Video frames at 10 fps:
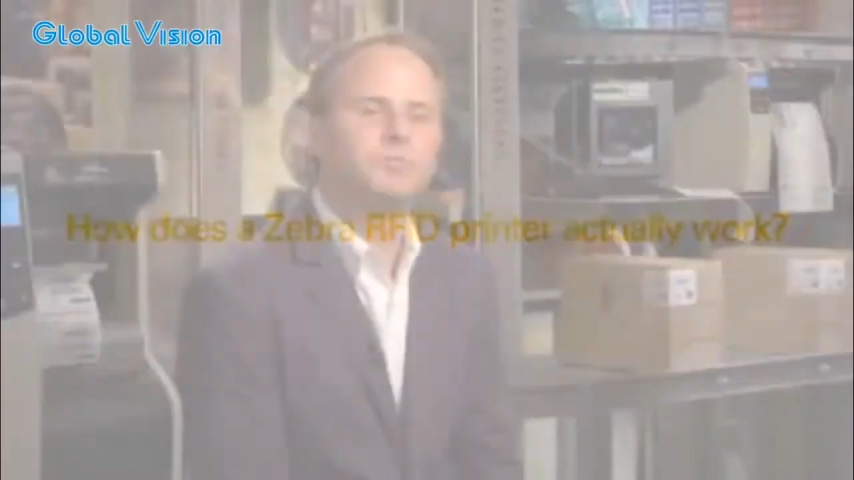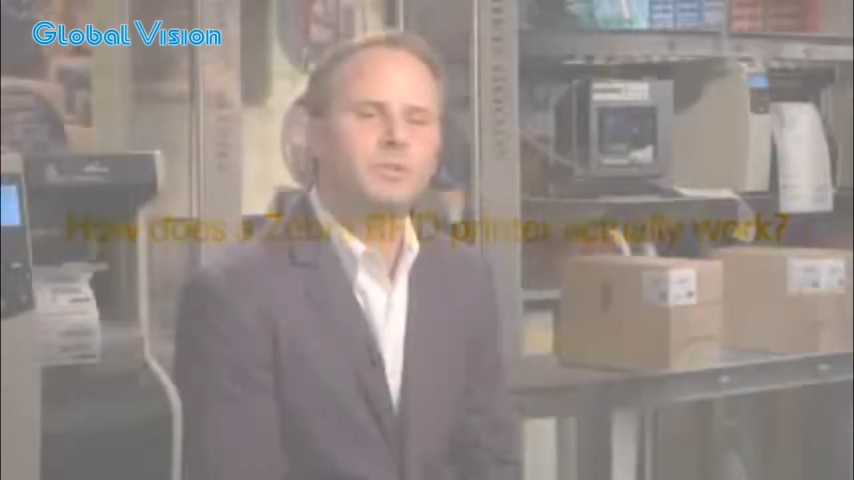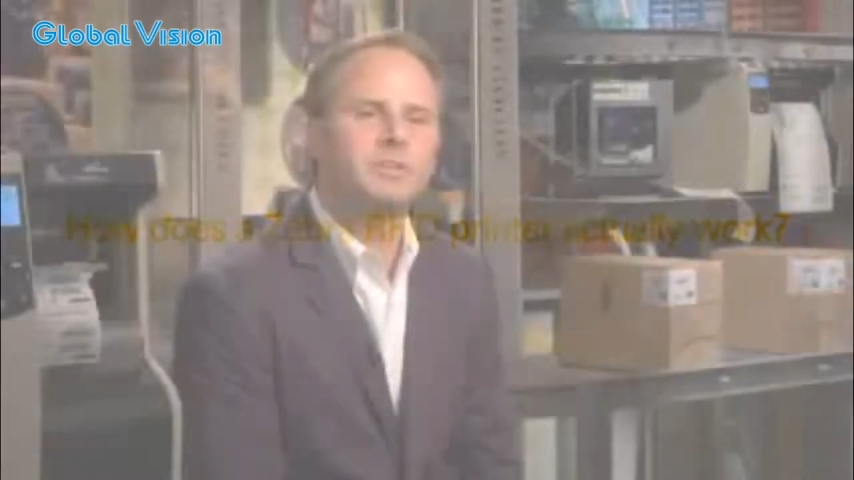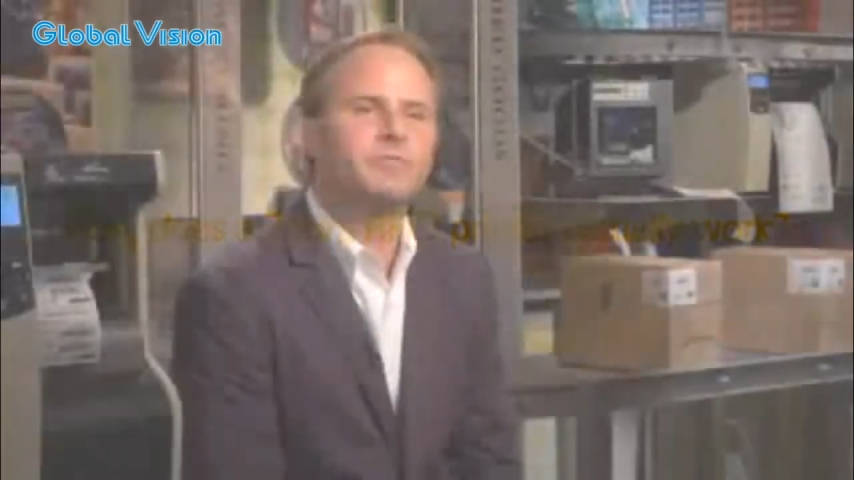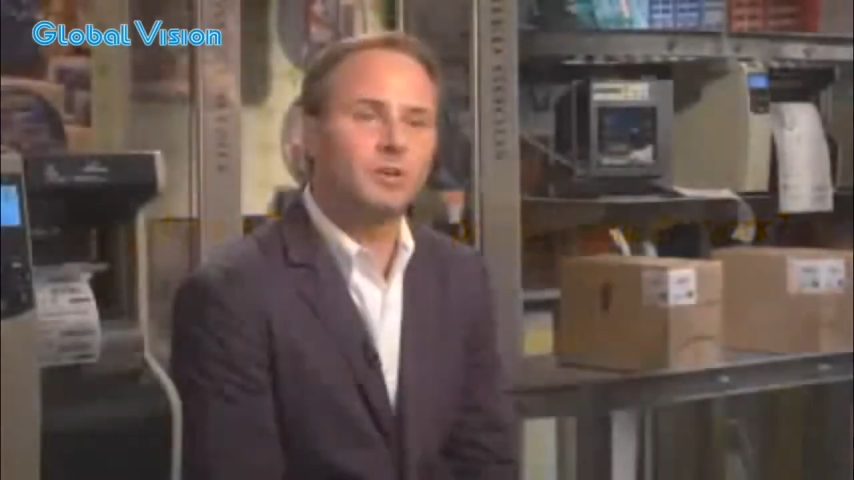
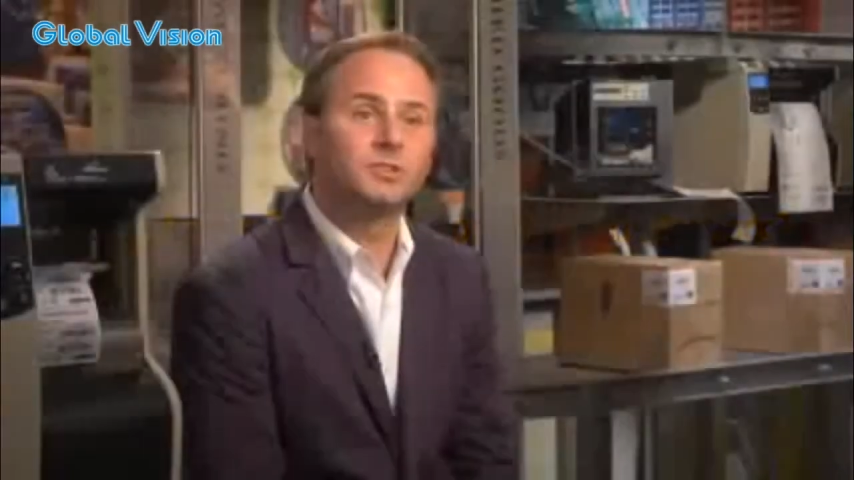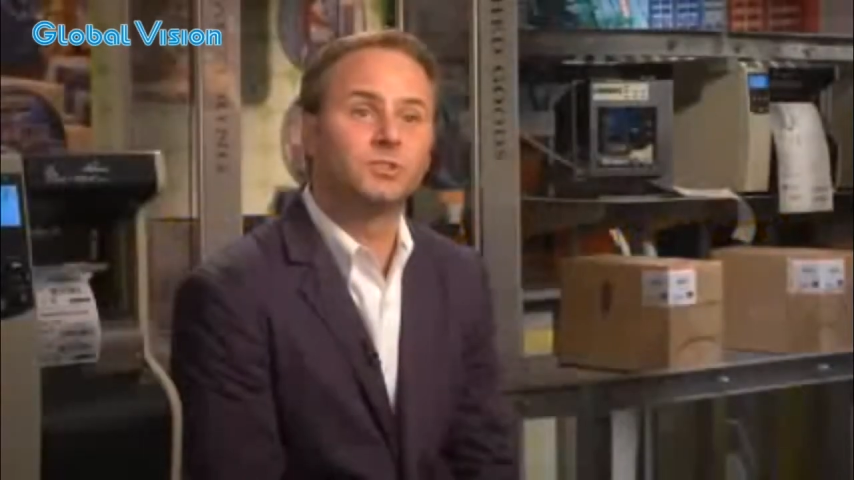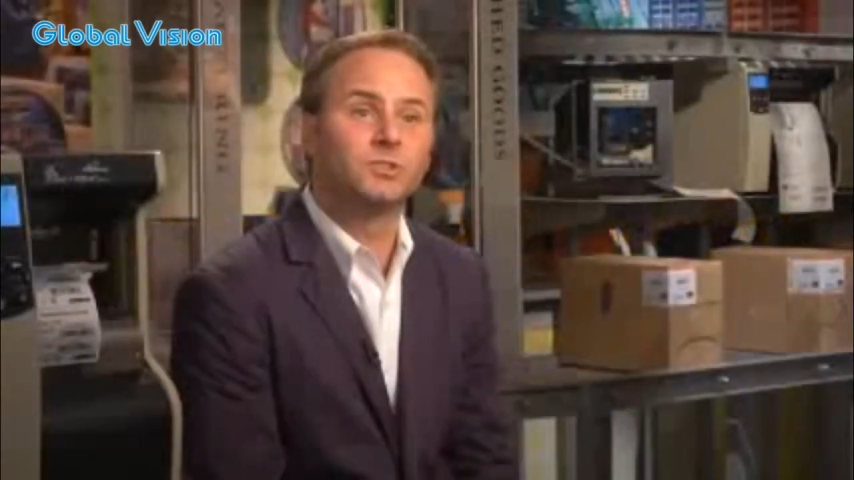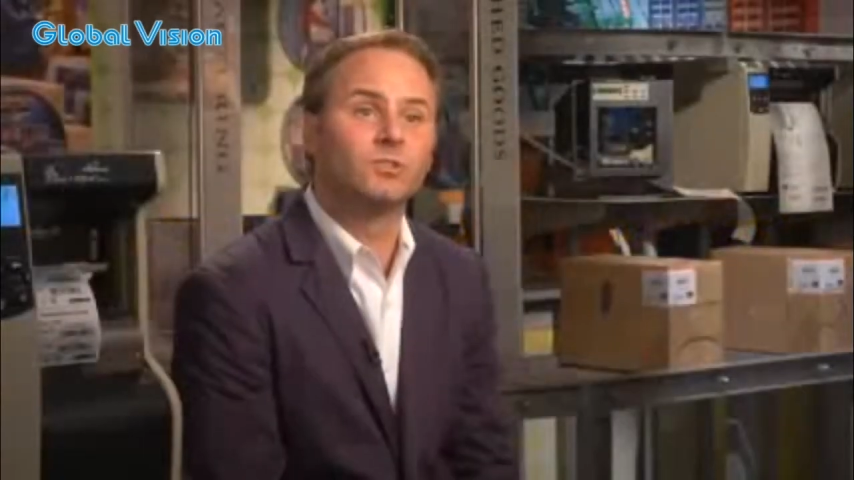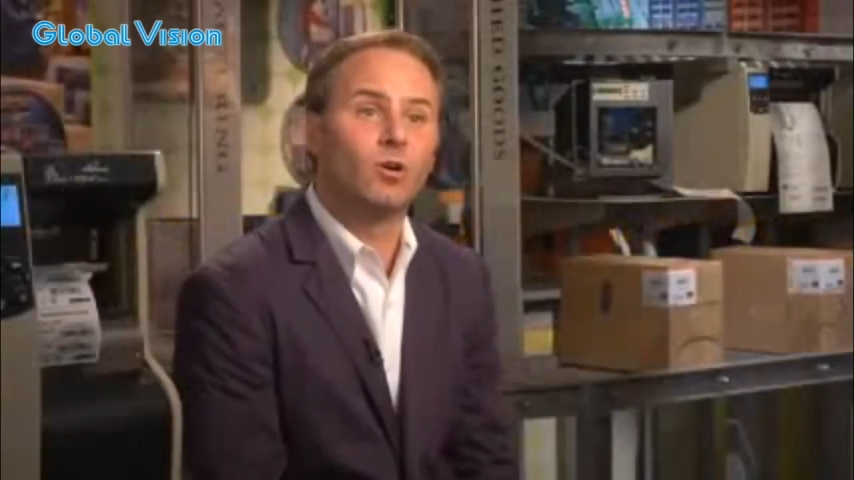fully
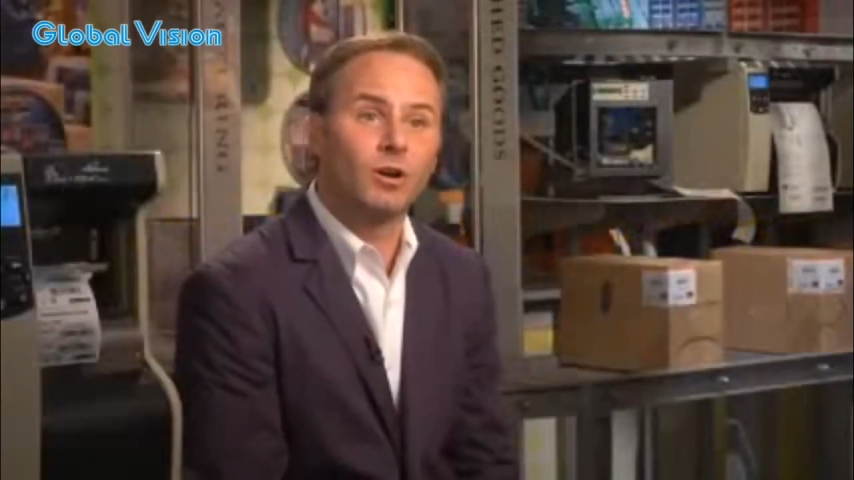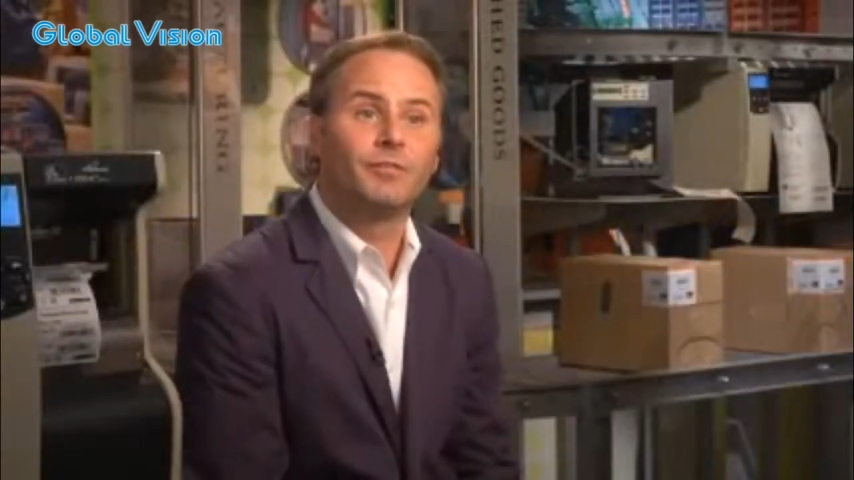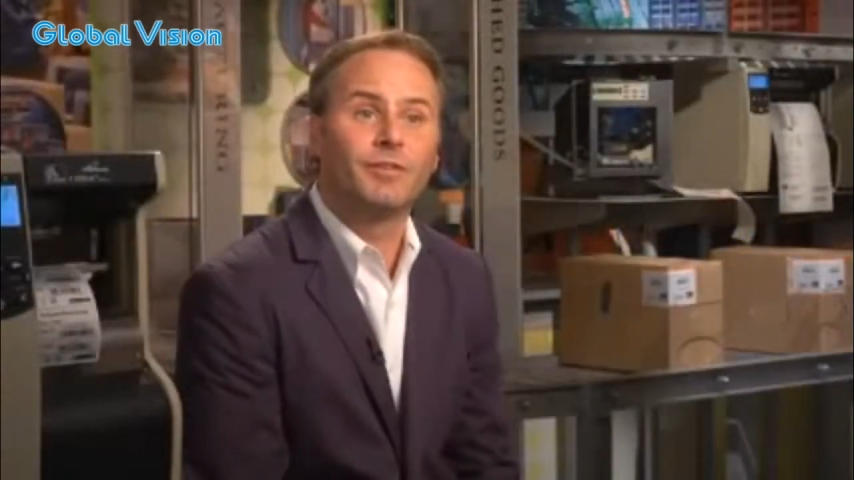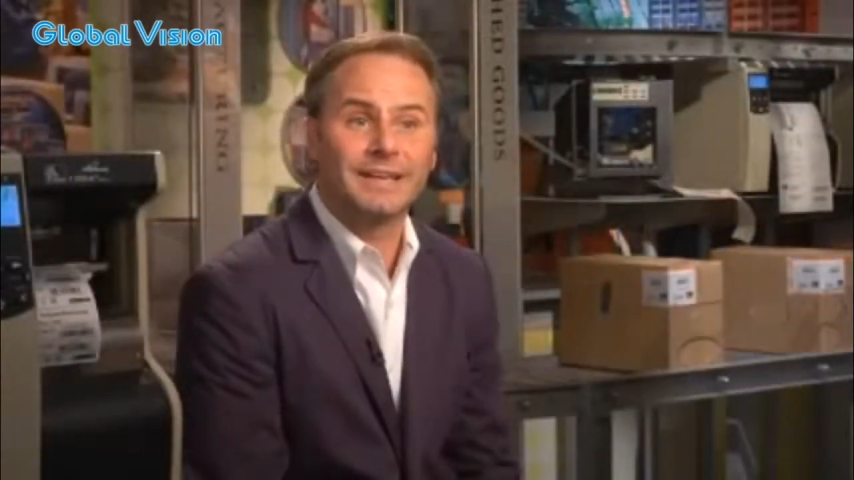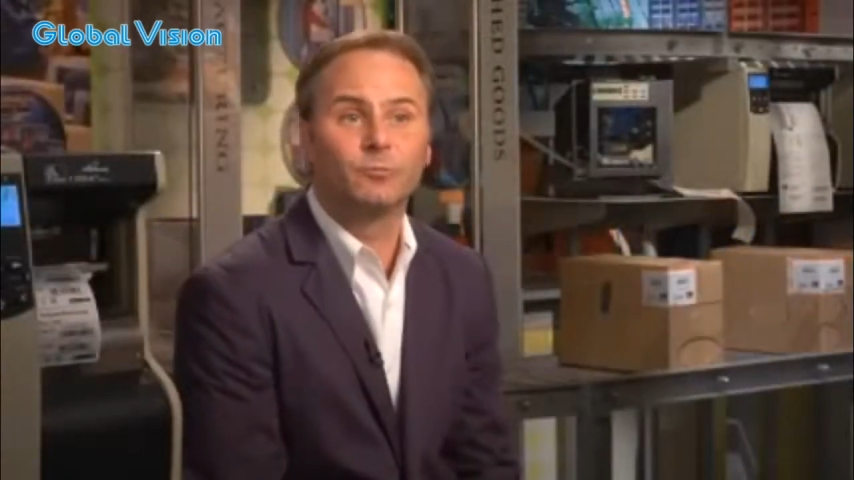functional
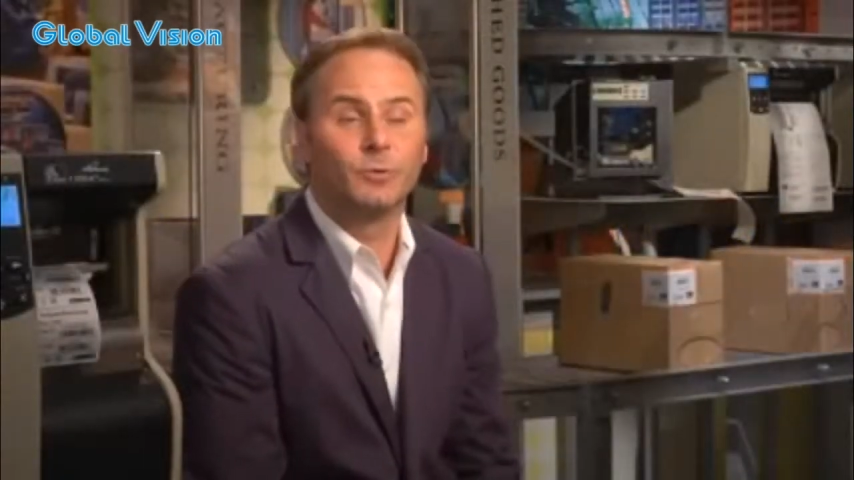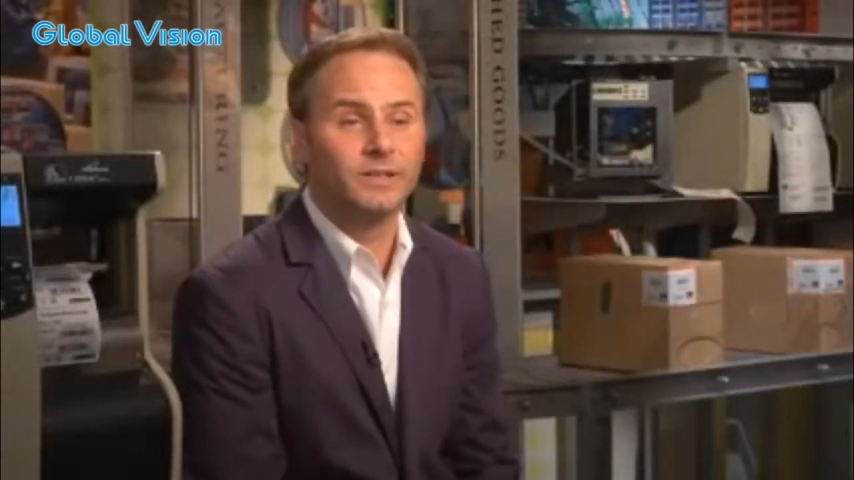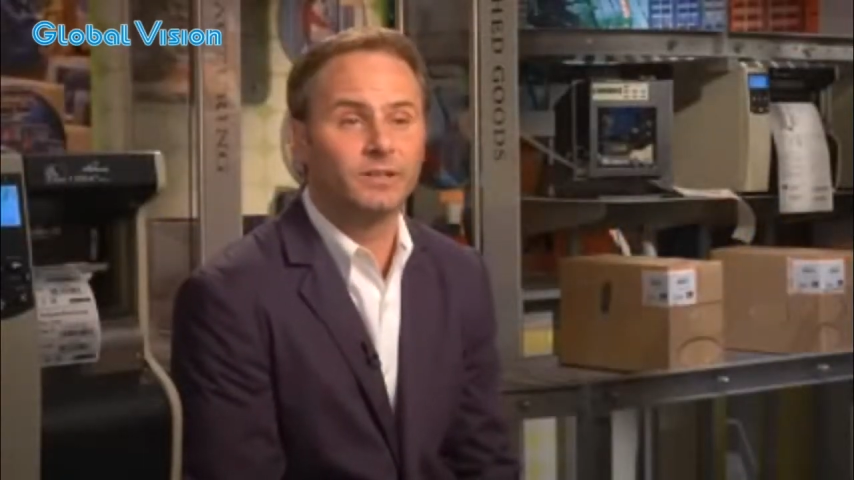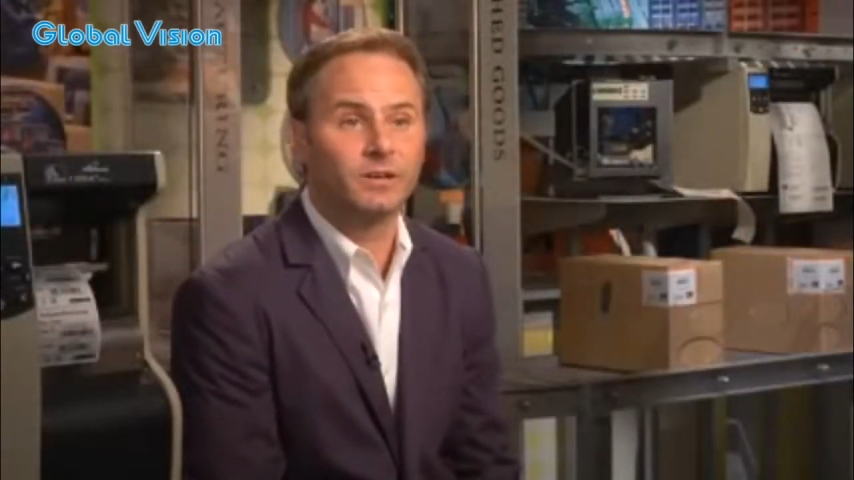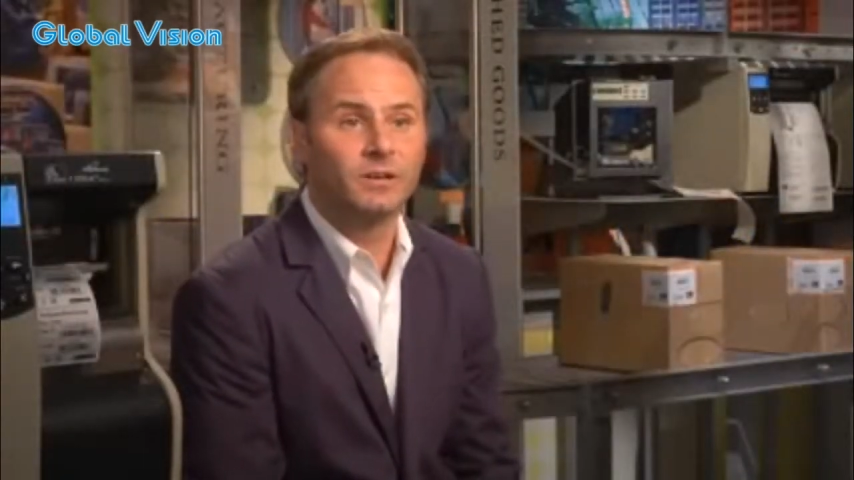RFID
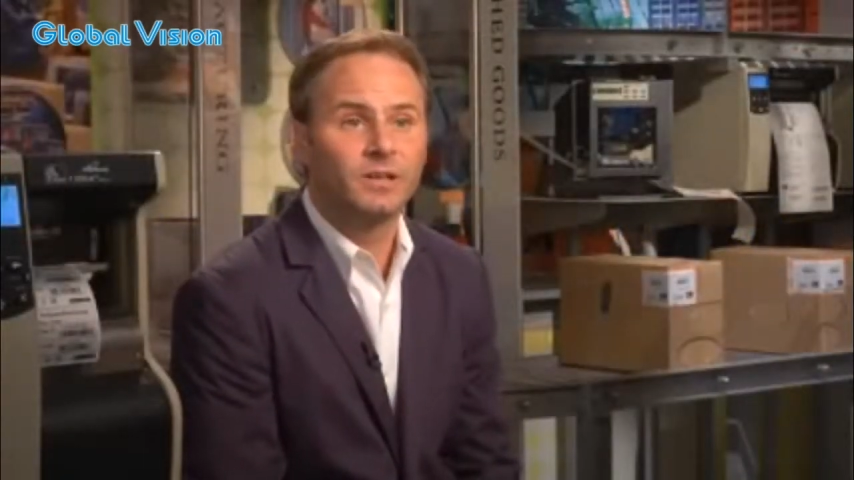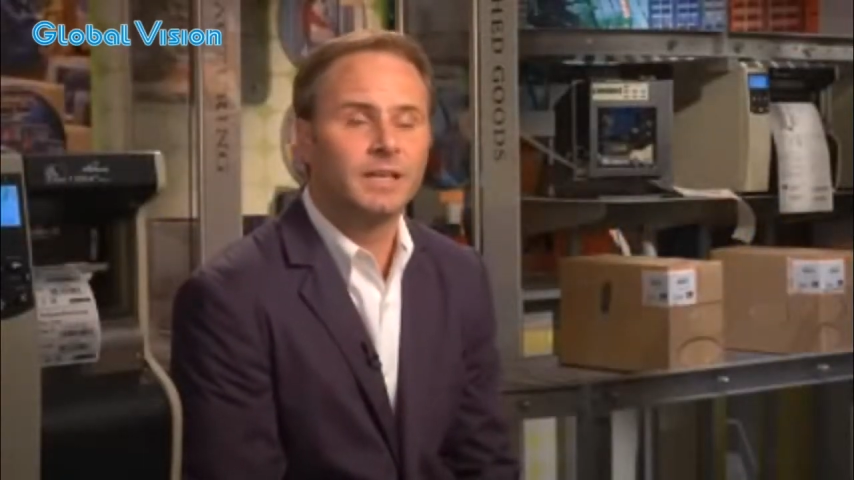reader